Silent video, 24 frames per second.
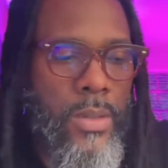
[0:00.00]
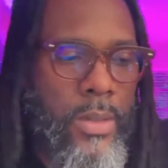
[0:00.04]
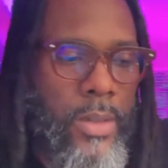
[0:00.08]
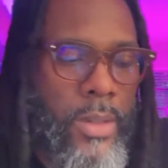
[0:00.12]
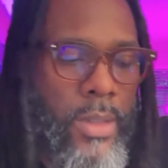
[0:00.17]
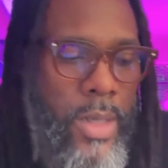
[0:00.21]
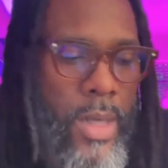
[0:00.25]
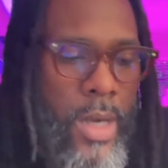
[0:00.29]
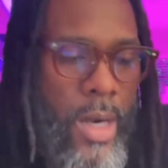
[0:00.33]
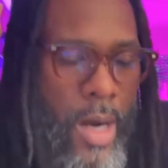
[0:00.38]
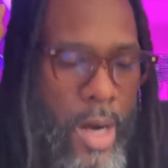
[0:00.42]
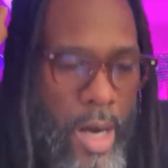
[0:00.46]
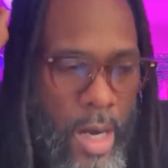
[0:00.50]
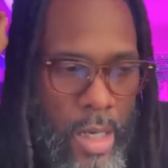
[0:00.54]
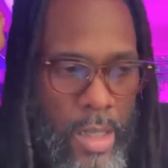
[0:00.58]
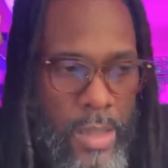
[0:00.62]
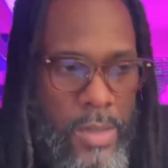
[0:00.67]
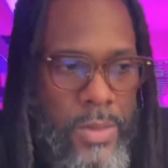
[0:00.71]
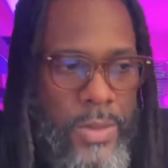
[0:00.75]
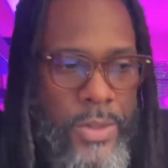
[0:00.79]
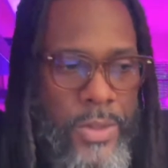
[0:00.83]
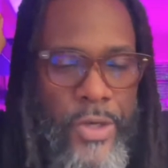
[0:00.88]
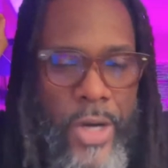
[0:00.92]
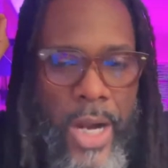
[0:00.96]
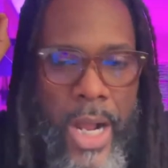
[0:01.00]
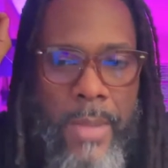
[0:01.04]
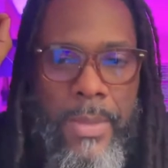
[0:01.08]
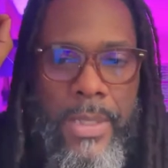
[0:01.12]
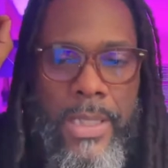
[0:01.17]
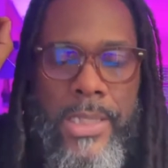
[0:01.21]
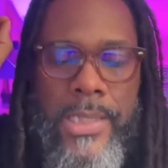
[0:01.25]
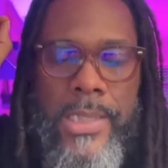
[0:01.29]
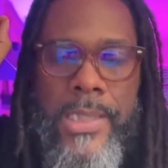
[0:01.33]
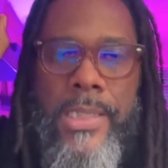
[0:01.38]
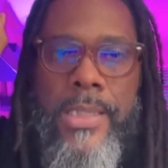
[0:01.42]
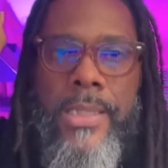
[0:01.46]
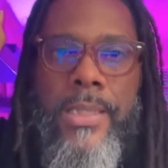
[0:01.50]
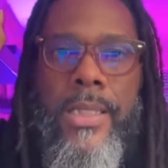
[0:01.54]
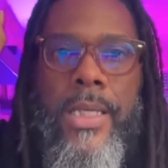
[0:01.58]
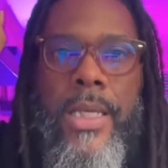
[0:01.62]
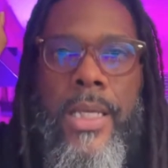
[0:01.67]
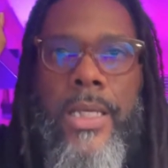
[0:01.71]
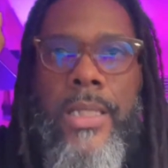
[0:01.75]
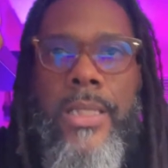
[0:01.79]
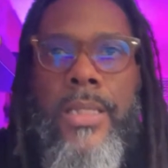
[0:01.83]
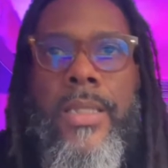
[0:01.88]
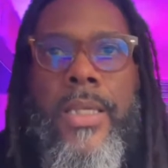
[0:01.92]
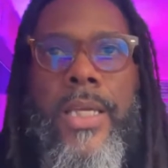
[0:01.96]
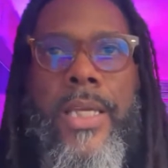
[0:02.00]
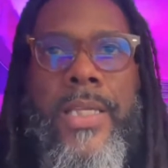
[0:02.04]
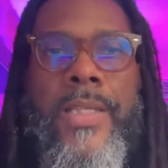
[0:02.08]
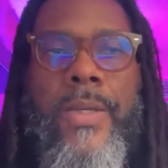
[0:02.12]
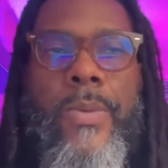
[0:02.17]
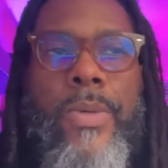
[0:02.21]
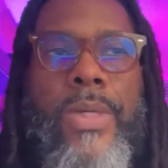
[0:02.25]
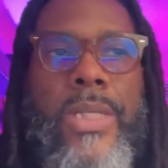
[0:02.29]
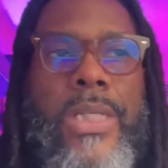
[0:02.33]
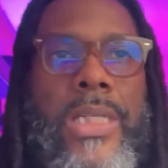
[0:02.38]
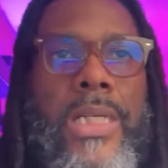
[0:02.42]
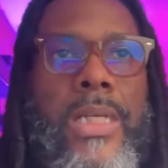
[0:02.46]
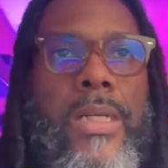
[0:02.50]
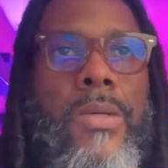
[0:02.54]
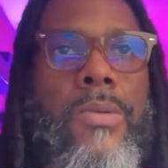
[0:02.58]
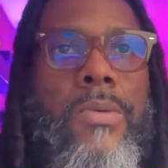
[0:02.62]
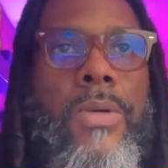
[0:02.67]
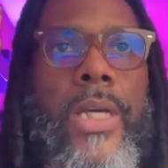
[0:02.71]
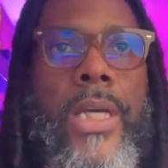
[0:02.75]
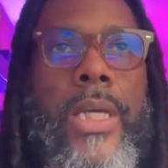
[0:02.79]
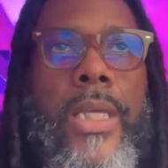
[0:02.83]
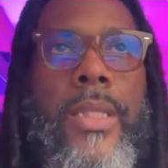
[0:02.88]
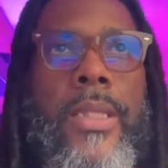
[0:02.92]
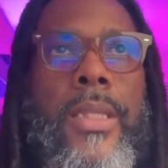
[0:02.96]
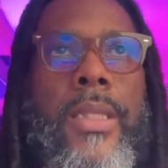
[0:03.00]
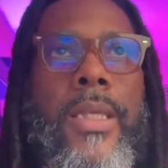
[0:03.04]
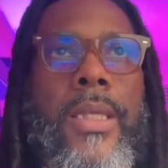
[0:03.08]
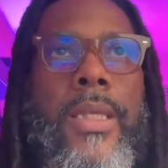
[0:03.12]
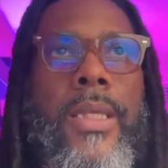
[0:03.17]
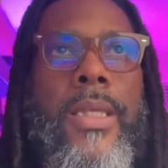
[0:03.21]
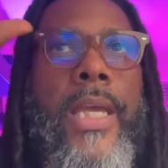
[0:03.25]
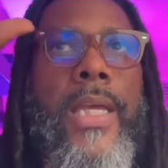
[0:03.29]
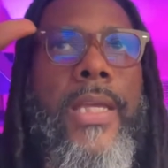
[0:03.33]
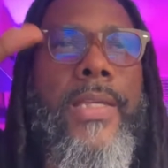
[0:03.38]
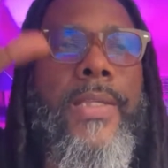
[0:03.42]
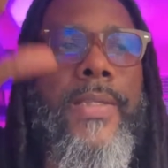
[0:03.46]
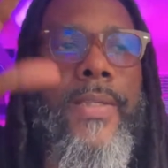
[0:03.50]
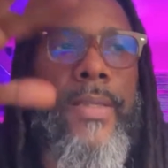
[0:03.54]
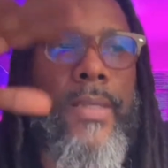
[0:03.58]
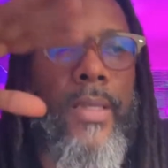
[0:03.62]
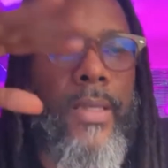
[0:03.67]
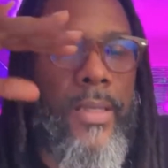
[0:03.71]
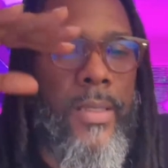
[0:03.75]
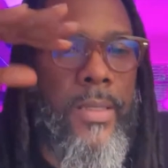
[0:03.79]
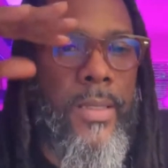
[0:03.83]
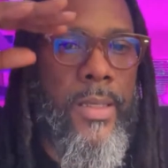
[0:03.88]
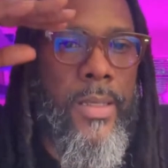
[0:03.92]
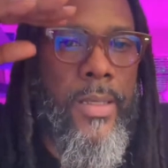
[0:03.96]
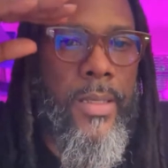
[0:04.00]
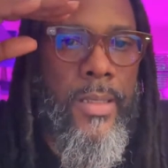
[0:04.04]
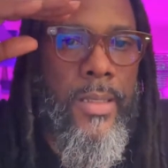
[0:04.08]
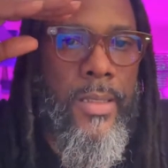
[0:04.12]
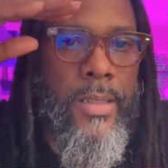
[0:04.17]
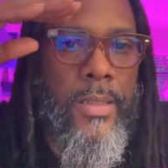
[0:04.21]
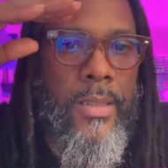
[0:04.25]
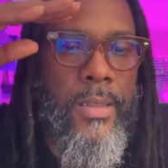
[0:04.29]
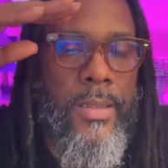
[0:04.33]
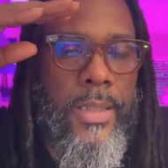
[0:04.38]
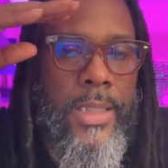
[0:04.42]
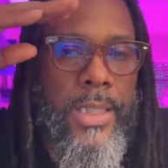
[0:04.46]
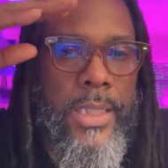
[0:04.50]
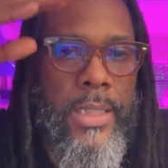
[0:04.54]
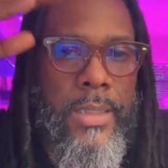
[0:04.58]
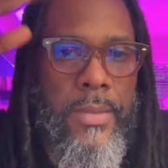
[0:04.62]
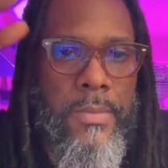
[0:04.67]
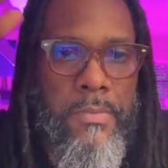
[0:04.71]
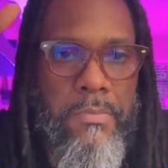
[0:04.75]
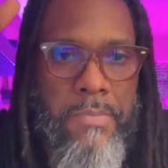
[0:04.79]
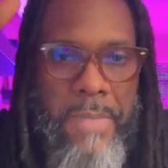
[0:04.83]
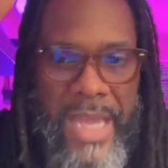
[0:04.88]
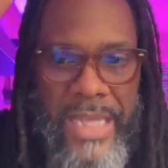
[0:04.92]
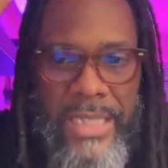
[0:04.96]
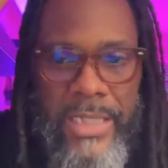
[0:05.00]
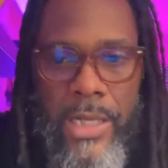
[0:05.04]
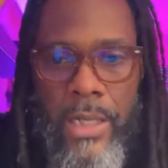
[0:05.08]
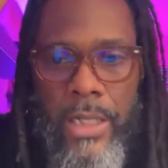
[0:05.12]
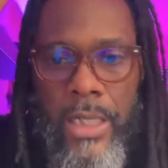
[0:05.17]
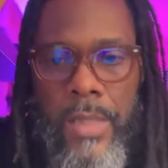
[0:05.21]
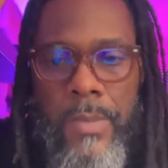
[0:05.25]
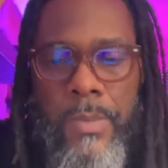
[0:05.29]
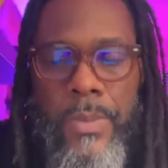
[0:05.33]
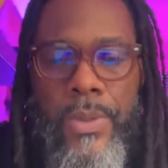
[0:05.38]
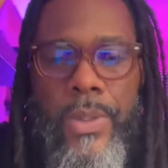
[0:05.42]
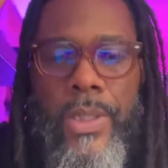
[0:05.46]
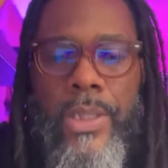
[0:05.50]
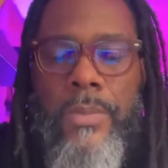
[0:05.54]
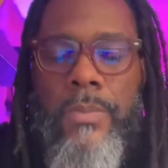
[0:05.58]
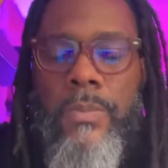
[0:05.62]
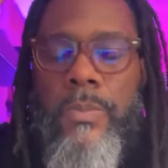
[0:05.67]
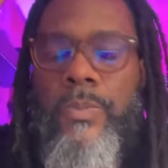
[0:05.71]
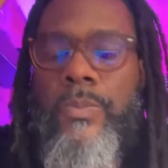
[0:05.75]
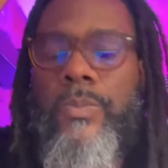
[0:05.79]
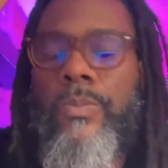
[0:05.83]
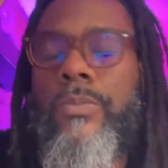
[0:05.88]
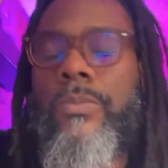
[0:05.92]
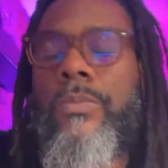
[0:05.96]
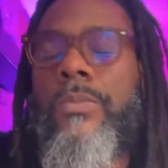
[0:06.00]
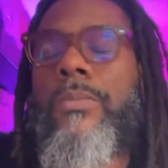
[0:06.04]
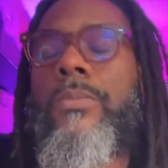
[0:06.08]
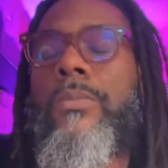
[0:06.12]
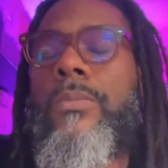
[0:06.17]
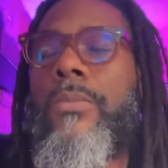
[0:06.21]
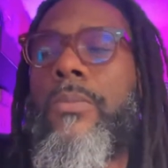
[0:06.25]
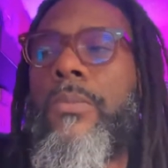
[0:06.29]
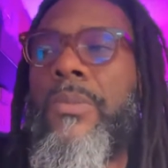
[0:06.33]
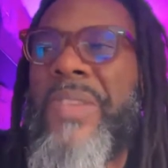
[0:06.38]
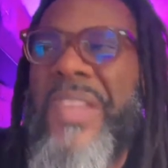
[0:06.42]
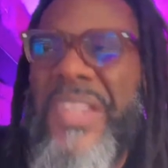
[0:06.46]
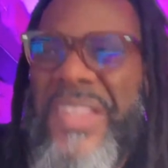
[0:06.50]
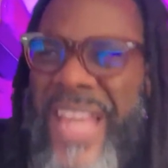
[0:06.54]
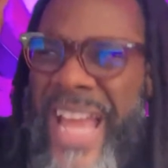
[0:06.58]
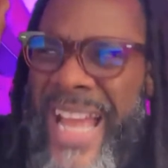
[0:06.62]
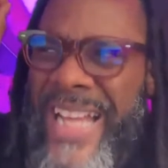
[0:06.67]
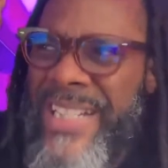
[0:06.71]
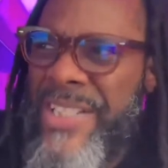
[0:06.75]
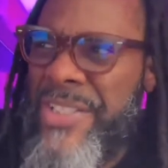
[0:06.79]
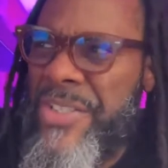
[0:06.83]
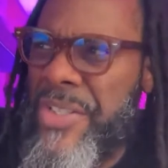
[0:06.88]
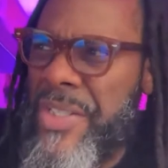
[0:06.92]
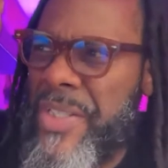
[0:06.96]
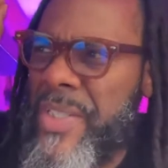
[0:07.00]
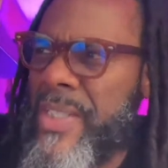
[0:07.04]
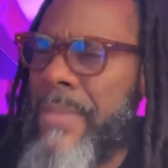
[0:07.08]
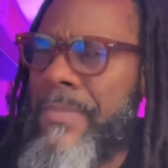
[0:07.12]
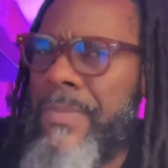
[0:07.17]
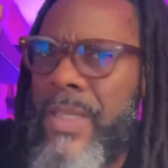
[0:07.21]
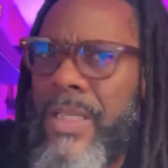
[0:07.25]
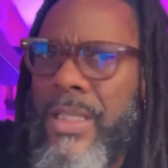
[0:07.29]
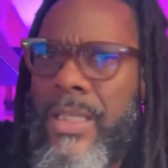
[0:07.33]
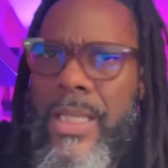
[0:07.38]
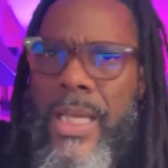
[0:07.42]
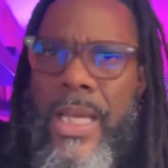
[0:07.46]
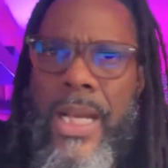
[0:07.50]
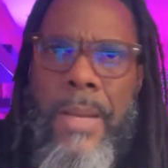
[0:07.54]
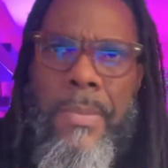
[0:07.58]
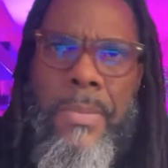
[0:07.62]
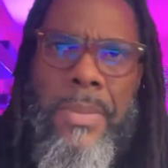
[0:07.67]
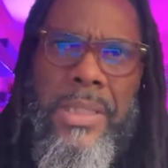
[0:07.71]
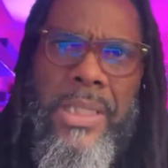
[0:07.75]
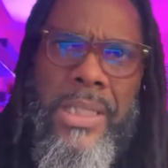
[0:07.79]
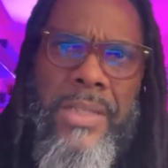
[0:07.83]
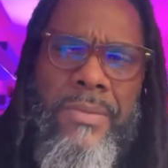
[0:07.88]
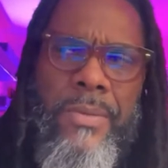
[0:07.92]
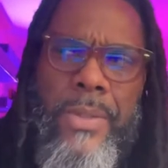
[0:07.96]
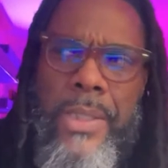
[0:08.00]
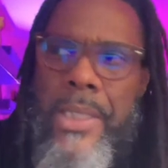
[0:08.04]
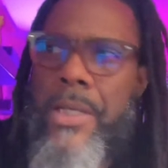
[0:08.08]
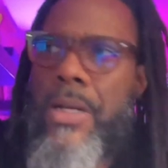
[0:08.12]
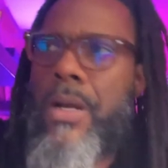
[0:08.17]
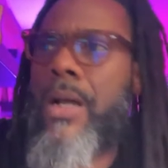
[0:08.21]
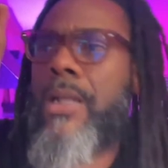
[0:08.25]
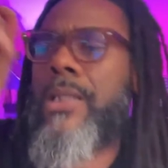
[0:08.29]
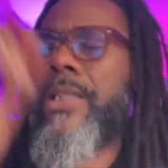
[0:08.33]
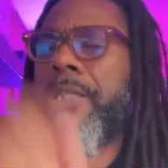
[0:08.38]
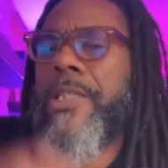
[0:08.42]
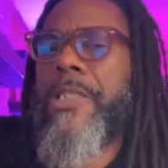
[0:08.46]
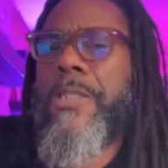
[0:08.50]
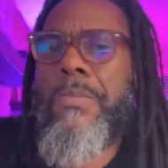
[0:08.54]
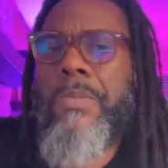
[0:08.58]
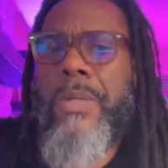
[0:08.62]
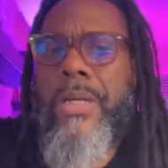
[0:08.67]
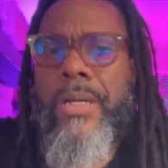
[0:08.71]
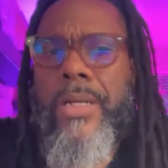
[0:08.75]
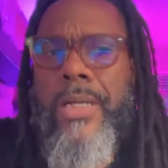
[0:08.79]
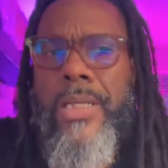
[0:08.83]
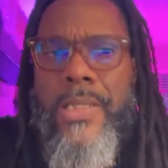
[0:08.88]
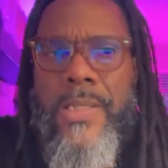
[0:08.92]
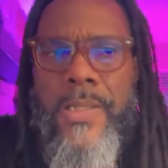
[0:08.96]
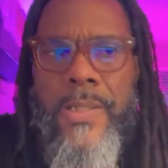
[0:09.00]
our own traumas and things that we deal with as the main talking point. That's just something that I believe we can all experience.